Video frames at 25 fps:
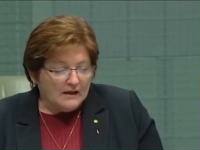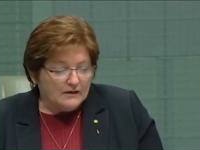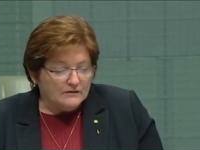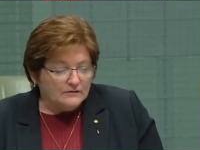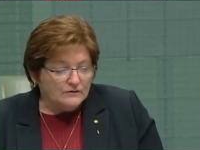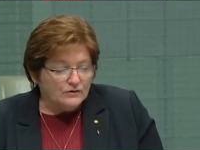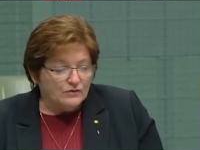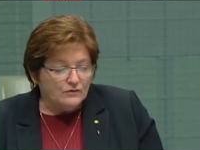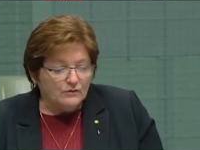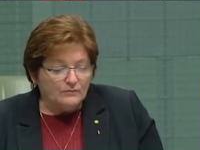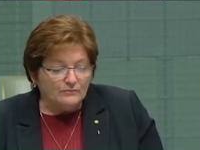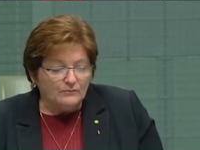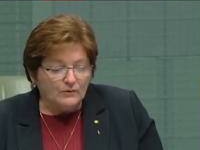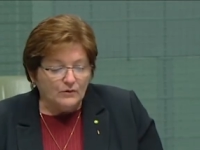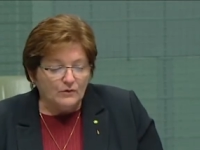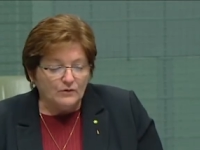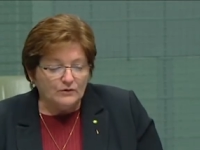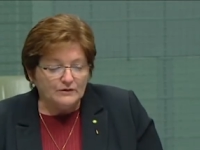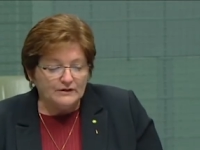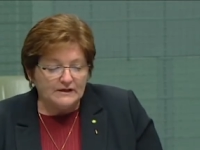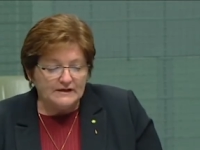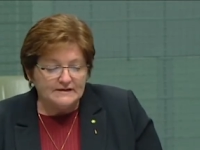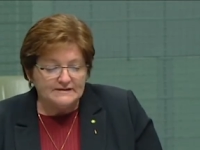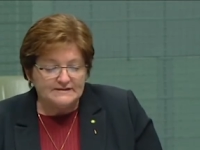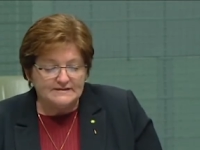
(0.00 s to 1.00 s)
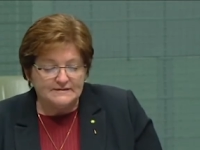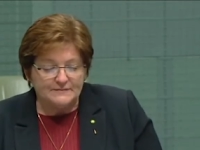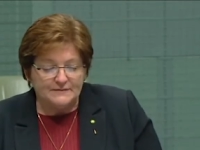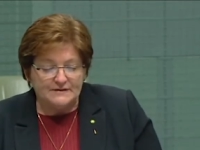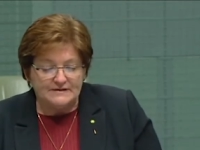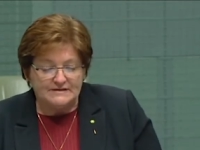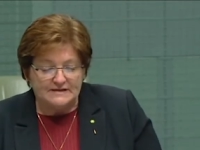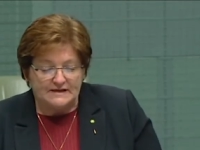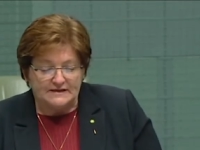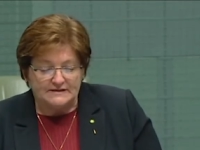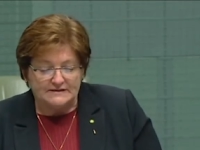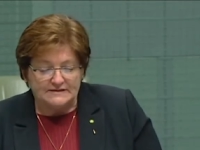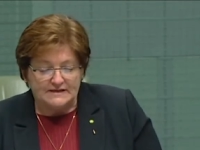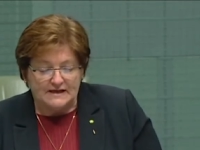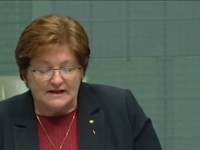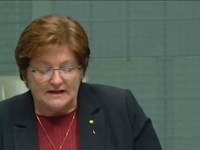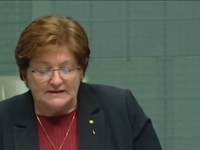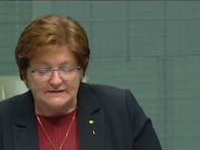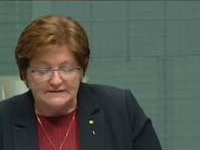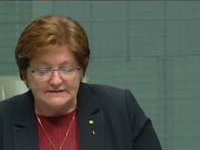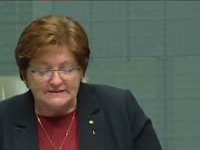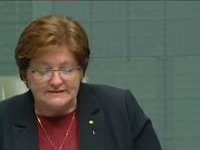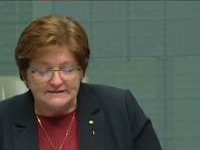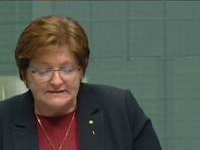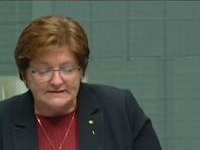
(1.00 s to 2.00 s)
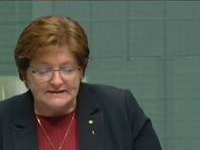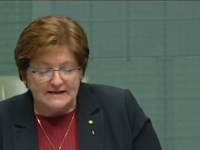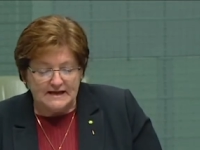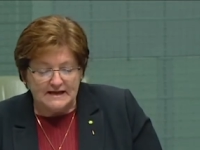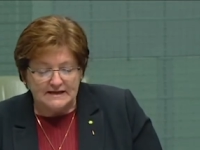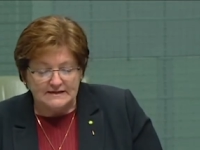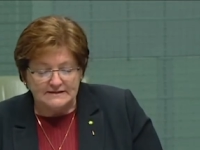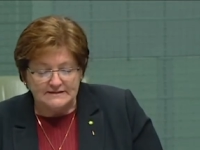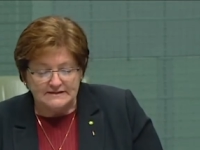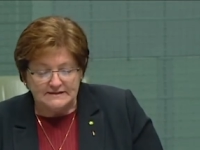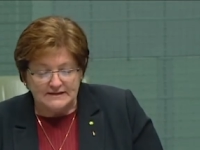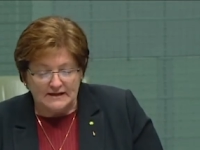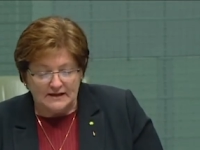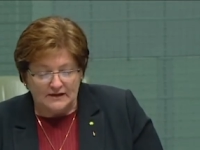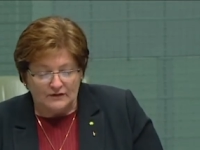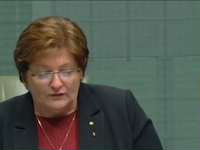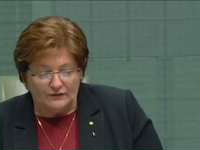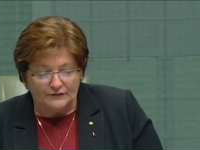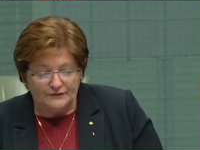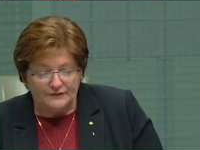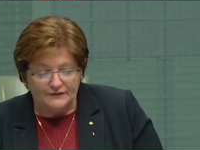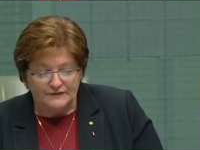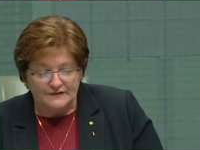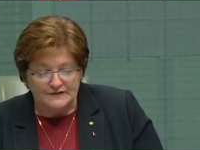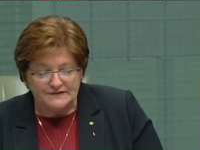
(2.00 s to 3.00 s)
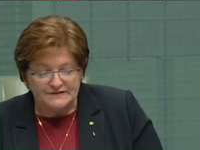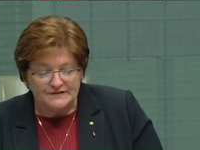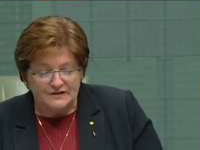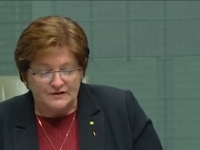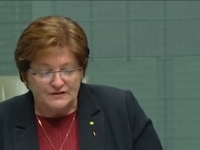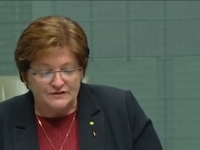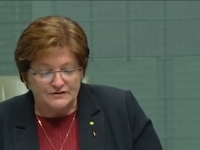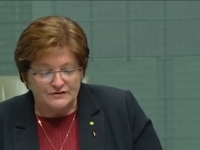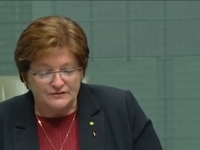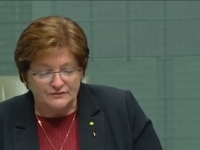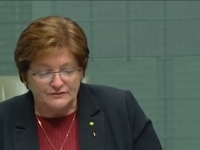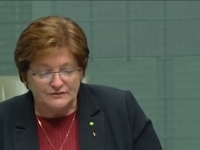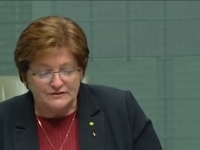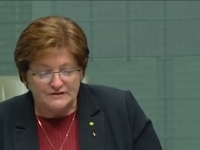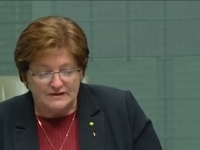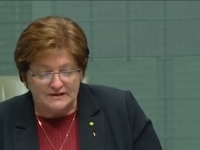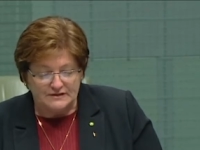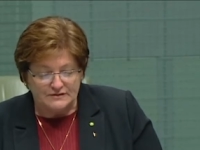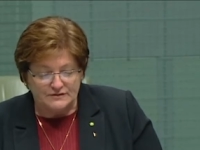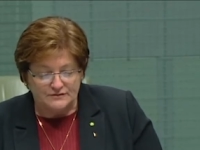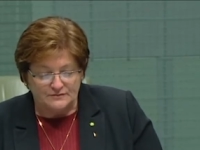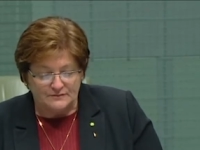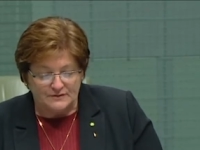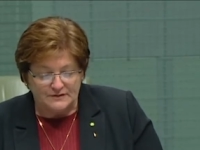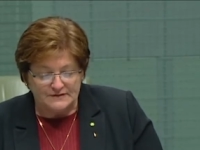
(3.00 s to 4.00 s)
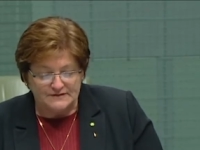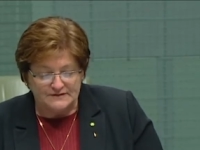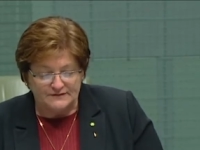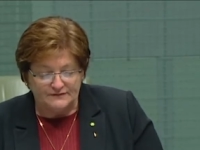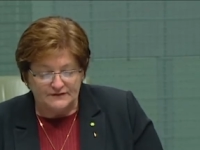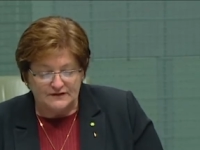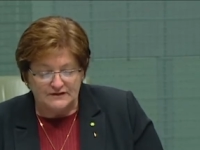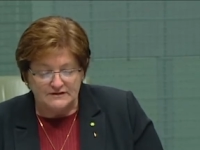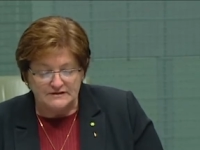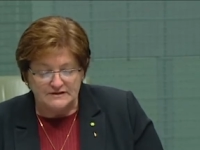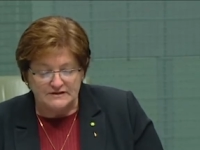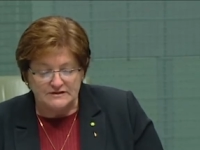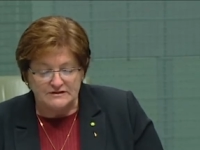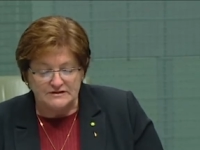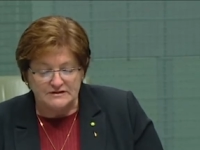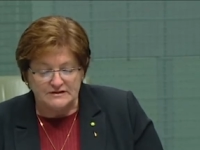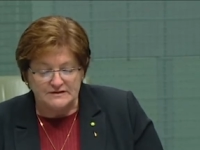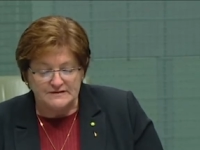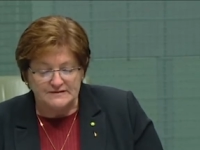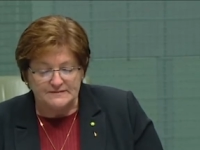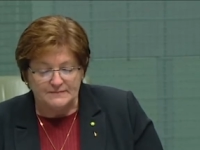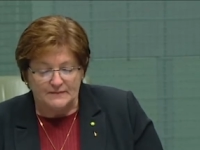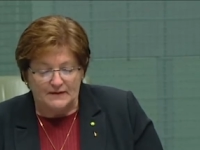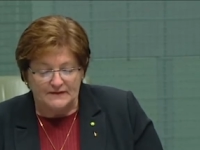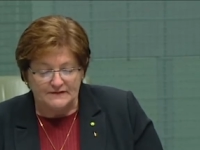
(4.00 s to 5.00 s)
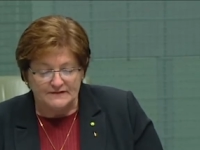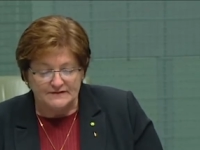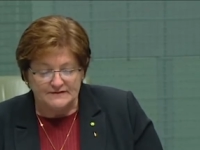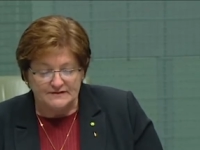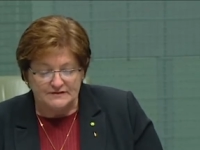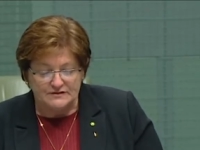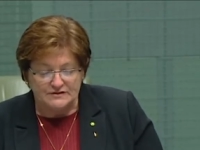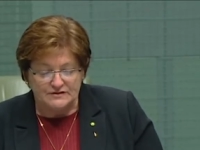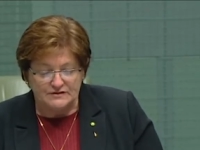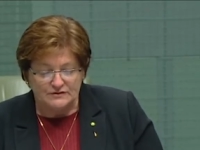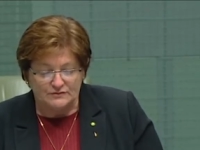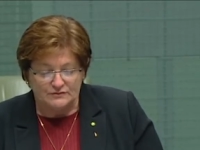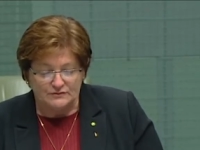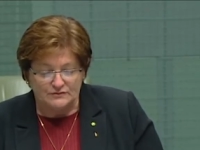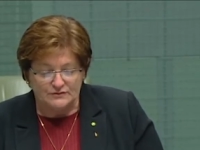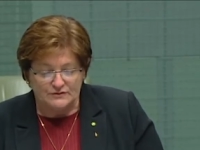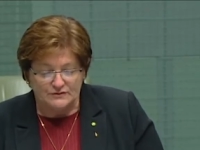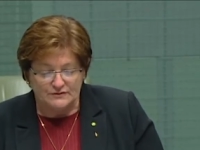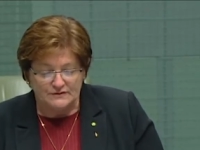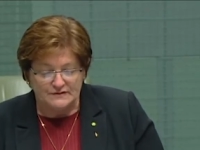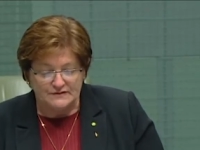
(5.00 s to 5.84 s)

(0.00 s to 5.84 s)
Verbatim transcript: more needs to be done to understand the health and the social detriments of Indigenous mothers and children